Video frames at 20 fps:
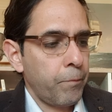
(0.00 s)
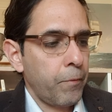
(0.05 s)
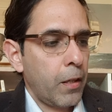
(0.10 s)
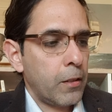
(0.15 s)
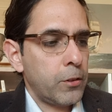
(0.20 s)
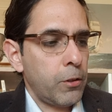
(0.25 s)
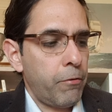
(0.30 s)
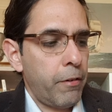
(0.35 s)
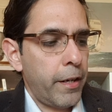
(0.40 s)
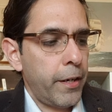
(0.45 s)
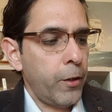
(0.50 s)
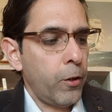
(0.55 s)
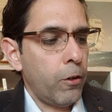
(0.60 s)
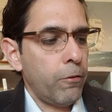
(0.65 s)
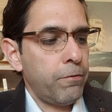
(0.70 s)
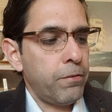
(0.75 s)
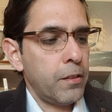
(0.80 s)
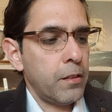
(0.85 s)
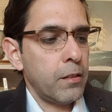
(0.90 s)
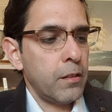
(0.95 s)
So very
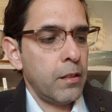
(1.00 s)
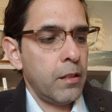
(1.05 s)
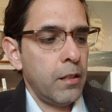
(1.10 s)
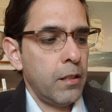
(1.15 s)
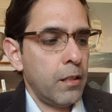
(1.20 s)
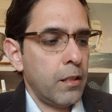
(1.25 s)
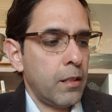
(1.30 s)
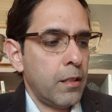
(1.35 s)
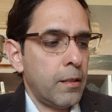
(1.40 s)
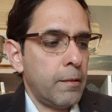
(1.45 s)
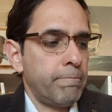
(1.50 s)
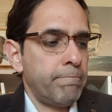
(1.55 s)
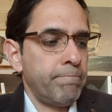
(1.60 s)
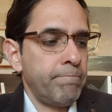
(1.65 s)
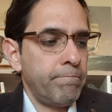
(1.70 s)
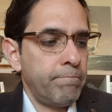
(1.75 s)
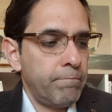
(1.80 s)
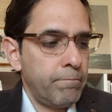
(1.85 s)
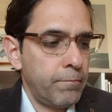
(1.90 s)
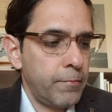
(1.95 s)
often,
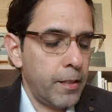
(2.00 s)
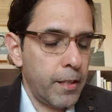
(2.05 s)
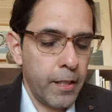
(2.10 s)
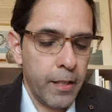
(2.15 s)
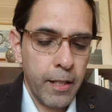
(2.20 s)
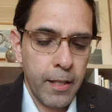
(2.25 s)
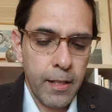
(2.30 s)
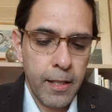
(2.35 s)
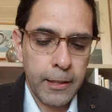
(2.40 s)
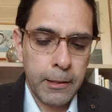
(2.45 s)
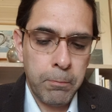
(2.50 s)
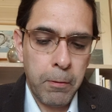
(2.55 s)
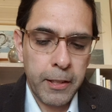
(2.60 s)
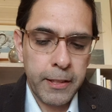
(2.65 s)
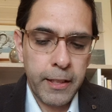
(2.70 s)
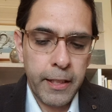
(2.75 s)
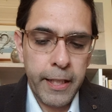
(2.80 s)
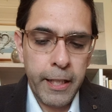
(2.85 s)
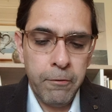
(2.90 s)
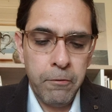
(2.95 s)

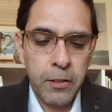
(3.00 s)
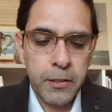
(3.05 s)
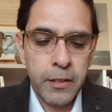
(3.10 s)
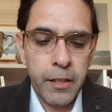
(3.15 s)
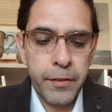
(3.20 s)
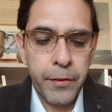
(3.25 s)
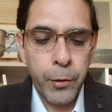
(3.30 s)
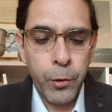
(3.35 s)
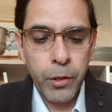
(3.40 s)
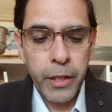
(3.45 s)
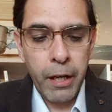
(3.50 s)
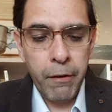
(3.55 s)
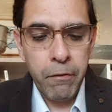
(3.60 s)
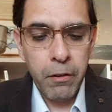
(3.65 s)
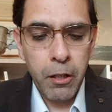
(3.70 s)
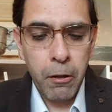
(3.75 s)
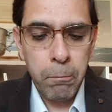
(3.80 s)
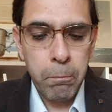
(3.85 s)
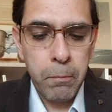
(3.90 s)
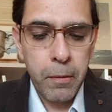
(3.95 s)
especially if it's a new
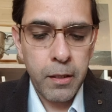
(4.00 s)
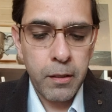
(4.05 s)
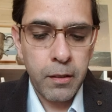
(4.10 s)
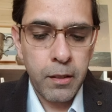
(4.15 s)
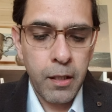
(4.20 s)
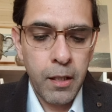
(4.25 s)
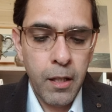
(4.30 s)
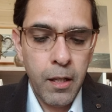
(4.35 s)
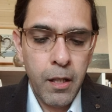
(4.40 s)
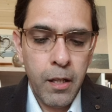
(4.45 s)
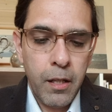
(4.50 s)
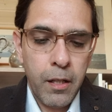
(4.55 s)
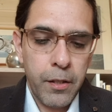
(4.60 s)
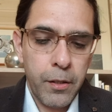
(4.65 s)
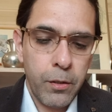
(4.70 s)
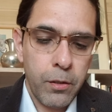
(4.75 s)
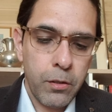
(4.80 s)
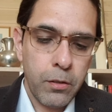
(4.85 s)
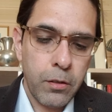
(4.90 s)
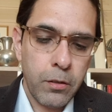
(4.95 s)
development,
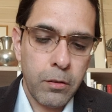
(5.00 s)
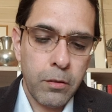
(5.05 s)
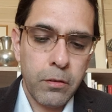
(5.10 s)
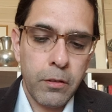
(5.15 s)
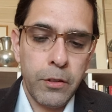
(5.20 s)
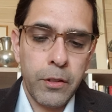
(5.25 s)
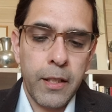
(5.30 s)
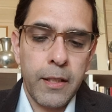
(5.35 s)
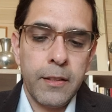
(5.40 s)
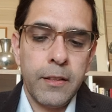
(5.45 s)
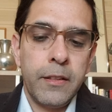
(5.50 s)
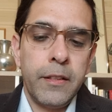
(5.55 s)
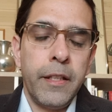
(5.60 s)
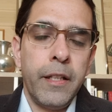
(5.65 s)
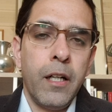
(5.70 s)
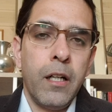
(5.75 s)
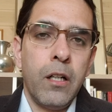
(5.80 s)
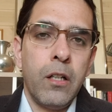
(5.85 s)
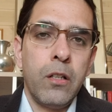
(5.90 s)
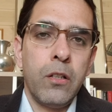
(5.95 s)
you can see
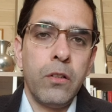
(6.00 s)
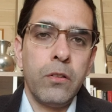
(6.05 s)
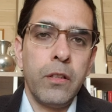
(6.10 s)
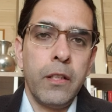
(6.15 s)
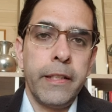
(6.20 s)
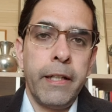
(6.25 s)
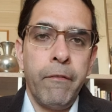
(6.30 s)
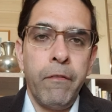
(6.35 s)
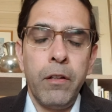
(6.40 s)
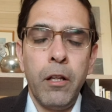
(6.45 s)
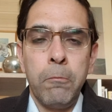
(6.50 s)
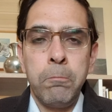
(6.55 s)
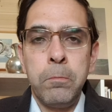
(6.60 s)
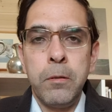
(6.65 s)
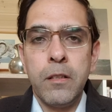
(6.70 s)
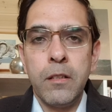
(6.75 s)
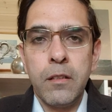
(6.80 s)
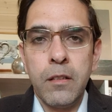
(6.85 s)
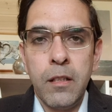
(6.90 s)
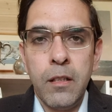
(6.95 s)
how the
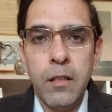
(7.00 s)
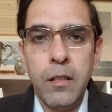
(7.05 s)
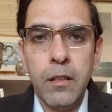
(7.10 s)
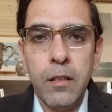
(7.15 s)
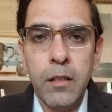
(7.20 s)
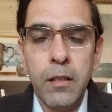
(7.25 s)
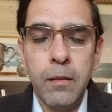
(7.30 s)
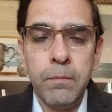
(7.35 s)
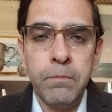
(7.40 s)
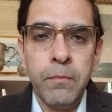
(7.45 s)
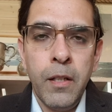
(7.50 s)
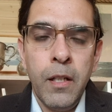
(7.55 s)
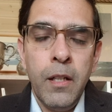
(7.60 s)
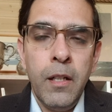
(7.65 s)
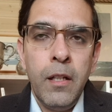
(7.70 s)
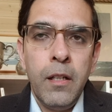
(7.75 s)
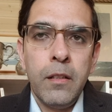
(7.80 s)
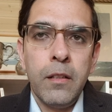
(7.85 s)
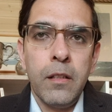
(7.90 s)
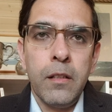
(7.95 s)
developer,
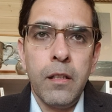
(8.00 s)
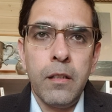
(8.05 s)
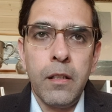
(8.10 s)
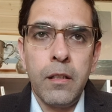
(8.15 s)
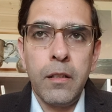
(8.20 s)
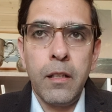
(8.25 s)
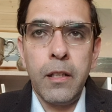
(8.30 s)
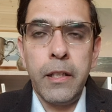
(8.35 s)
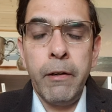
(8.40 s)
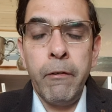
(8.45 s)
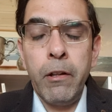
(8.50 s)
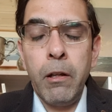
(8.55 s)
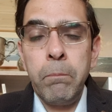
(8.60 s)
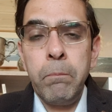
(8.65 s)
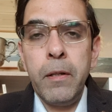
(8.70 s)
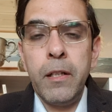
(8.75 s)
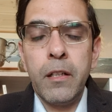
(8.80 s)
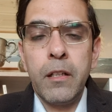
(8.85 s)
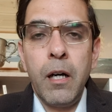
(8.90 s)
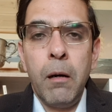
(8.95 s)
the
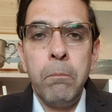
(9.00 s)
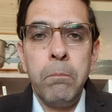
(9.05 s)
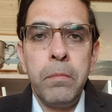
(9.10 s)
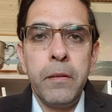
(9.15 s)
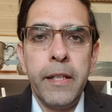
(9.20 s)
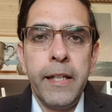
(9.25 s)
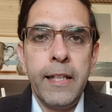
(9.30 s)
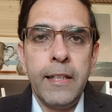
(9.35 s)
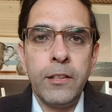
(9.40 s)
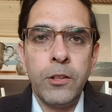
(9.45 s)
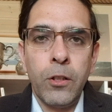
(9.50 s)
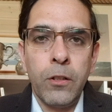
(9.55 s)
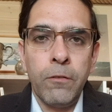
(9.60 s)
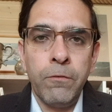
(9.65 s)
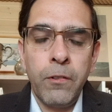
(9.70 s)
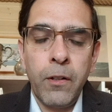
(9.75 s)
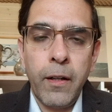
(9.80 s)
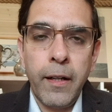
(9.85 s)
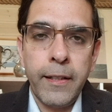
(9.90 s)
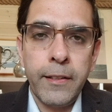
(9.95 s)
development company sort of
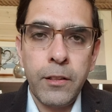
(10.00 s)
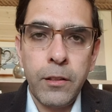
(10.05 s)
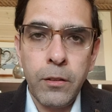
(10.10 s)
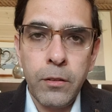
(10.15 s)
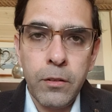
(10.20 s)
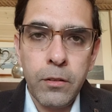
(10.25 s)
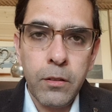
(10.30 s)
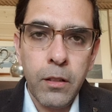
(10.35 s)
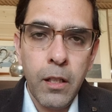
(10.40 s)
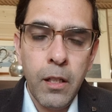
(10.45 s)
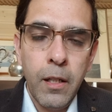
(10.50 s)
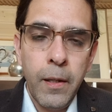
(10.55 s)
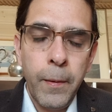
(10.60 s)
tries to